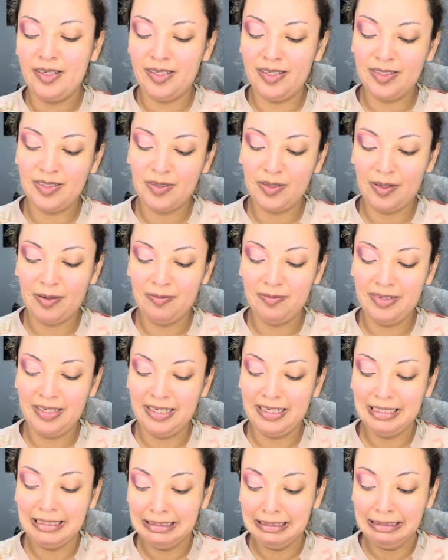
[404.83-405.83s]
So I'm
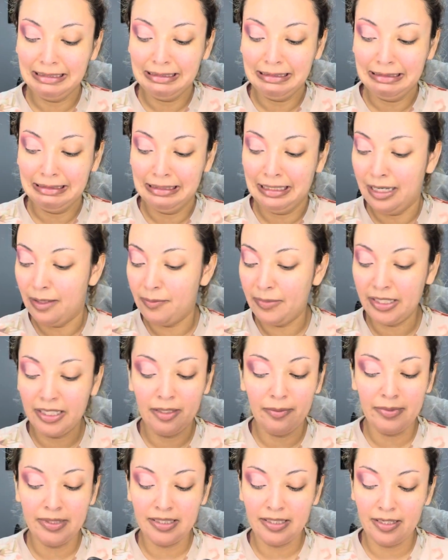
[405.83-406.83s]
like, am I gonna
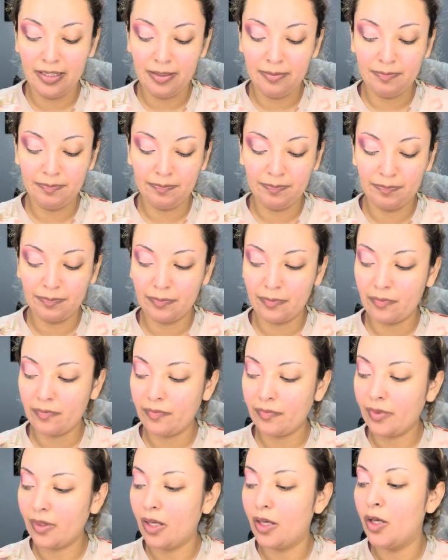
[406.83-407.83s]
mess it up?
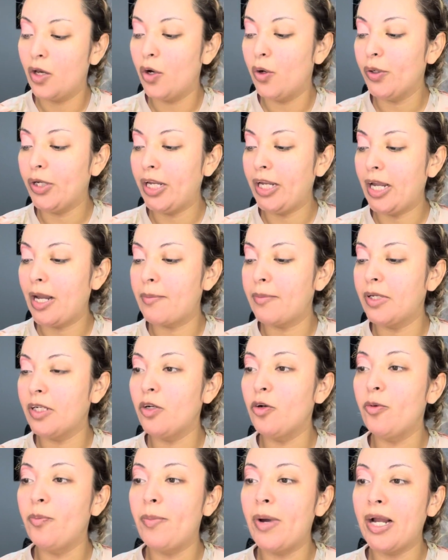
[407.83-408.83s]
Okay, I'm gonna
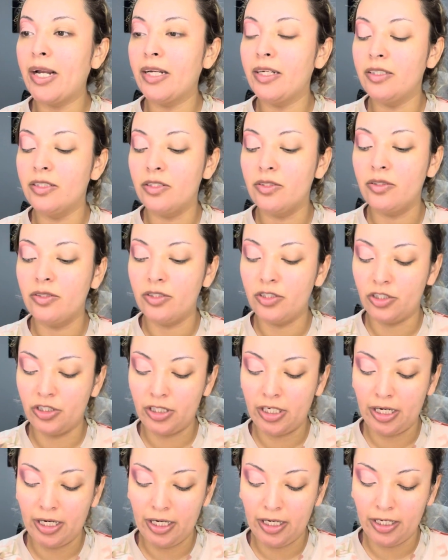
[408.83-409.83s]
go back into the
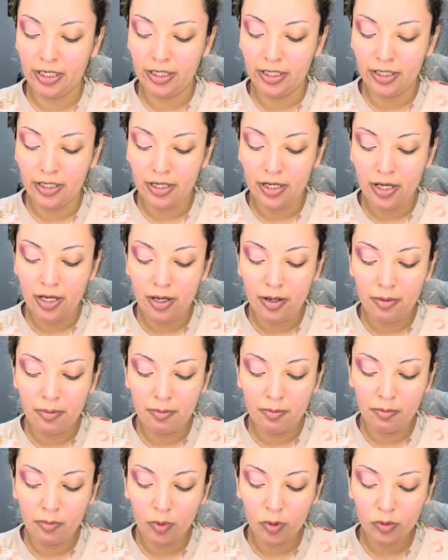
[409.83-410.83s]
shade
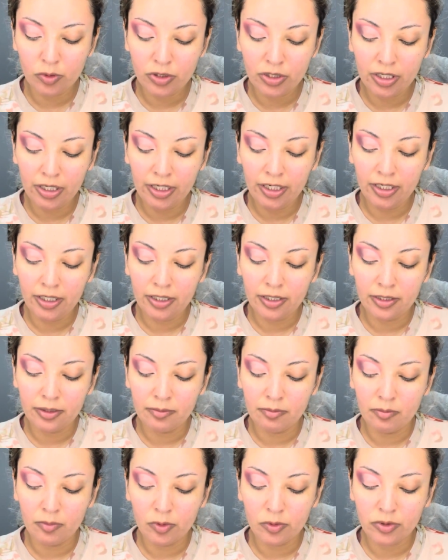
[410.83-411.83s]
Mosaic,
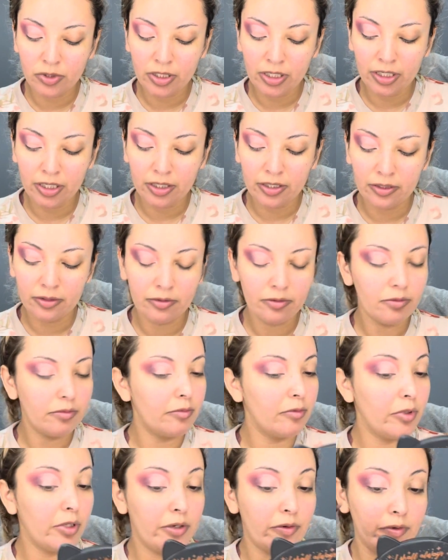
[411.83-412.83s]

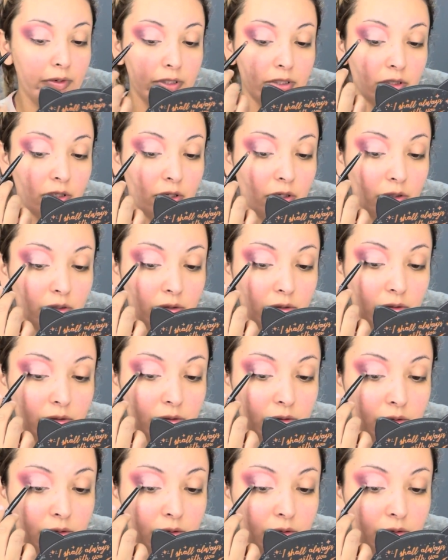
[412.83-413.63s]
whatever it's called.